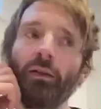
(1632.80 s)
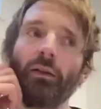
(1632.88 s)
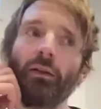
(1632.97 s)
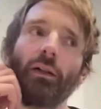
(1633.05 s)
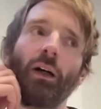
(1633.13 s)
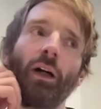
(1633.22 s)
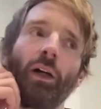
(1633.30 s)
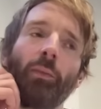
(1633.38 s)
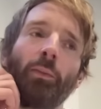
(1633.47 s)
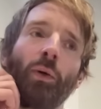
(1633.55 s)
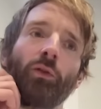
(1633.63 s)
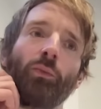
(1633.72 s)
how
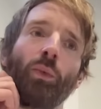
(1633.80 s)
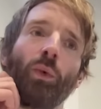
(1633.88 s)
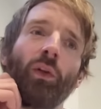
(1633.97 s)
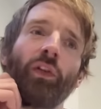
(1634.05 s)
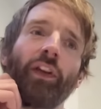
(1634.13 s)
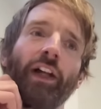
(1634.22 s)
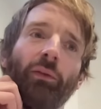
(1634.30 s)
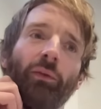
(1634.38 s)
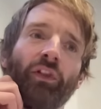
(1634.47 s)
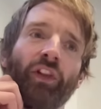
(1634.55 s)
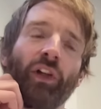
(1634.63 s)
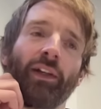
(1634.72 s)
important was that
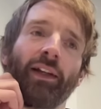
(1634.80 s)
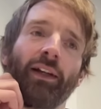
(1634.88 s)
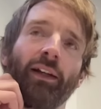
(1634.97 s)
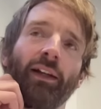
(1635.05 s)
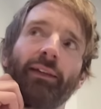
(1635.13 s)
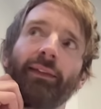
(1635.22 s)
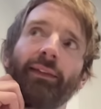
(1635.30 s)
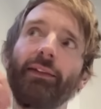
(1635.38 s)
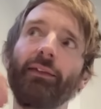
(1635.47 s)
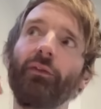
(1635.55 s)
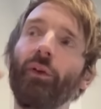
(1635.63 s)
result there last season for you?